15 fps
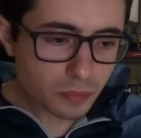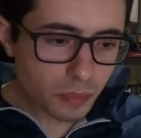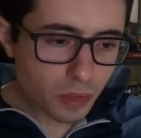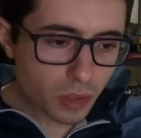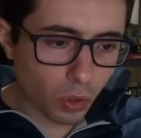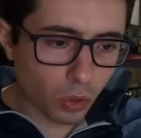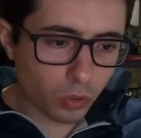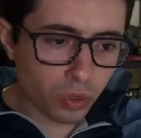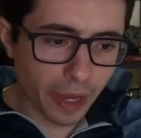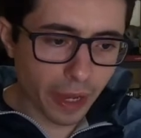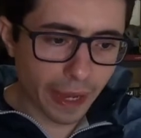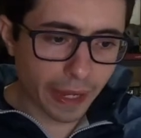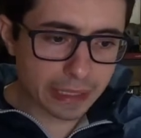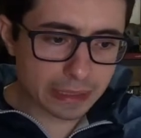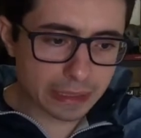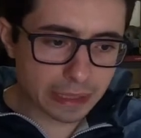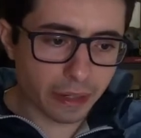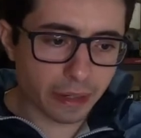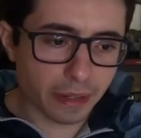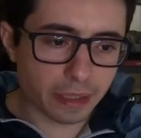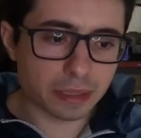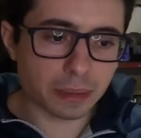of x
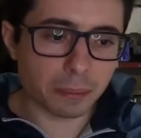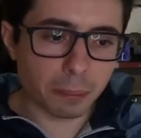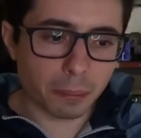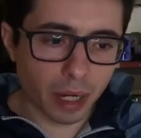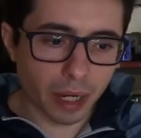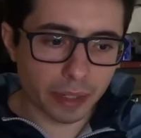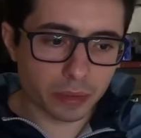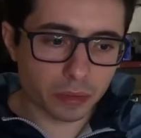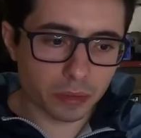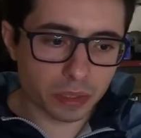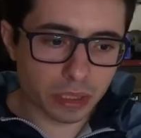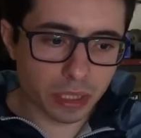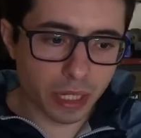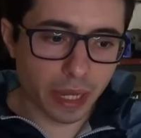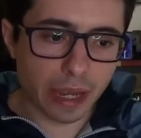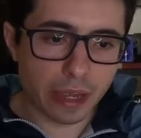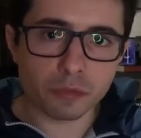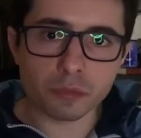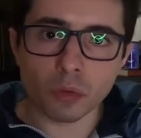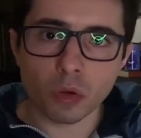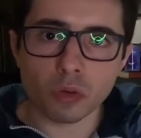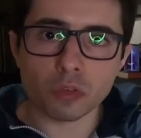is minus
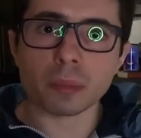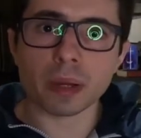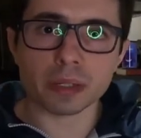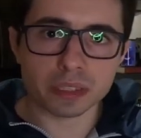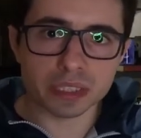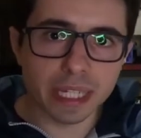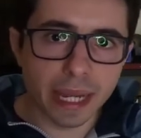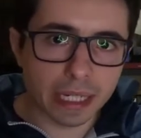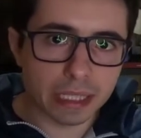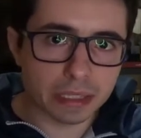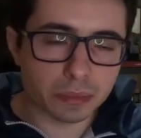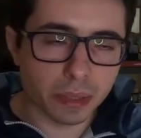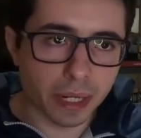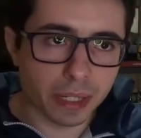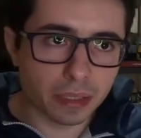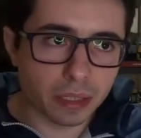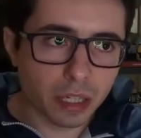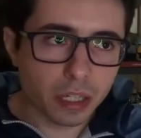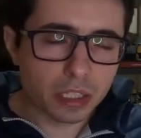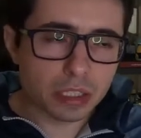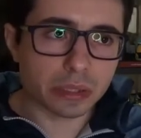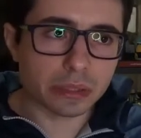f of minus x, right?
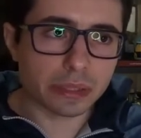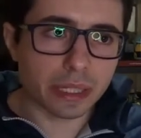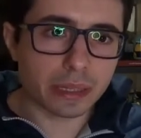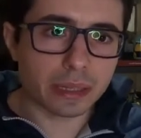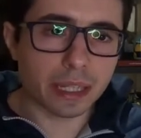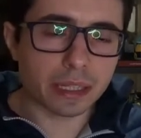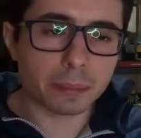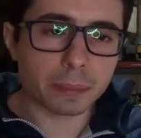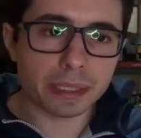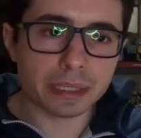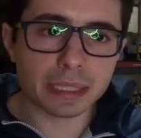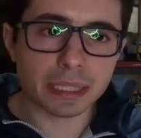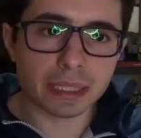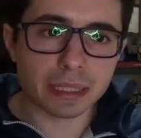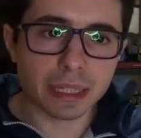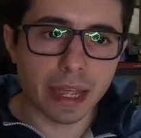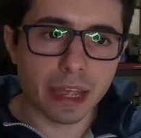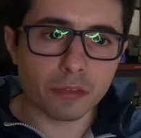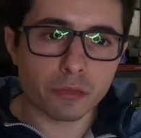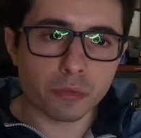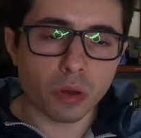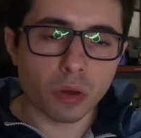So then that means that
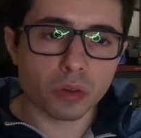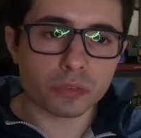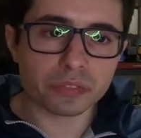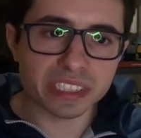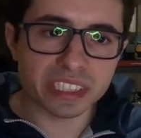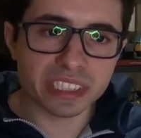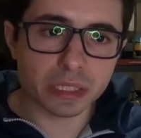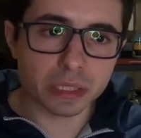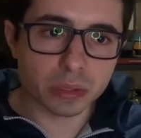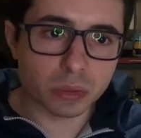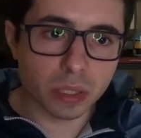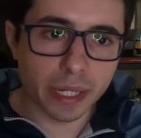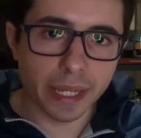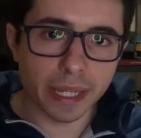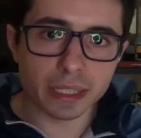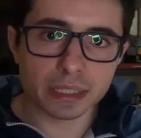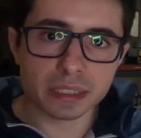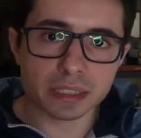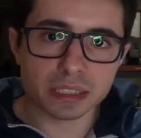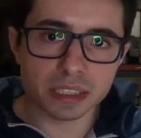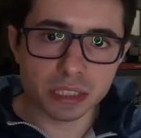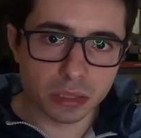f of 0 is
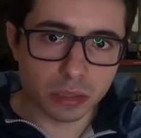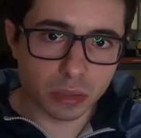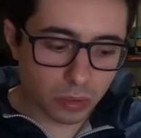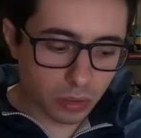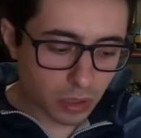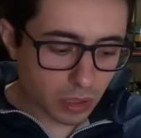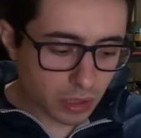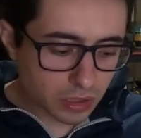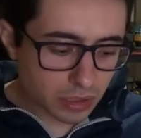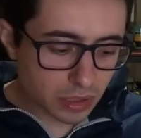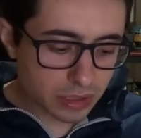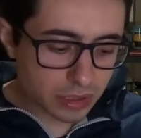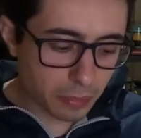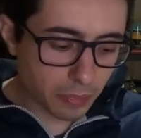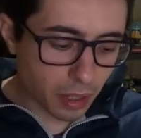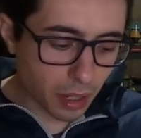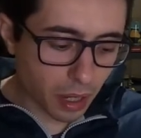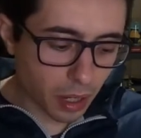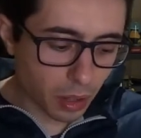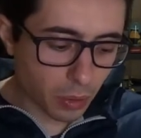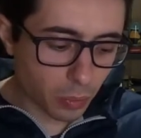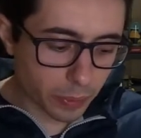0. So
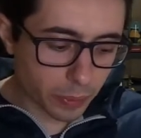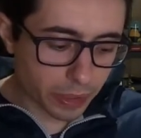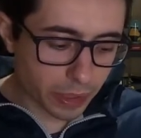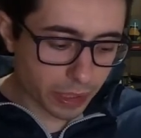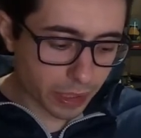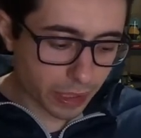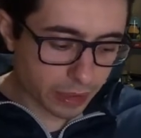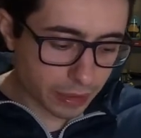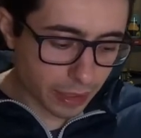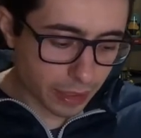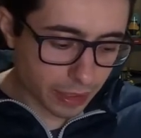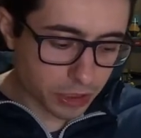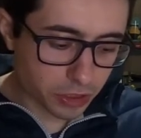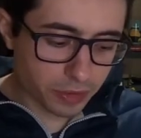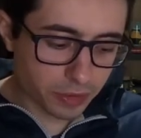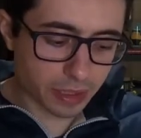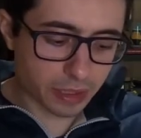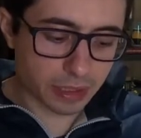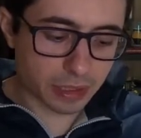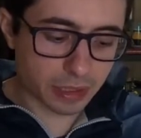somehow we can achieve this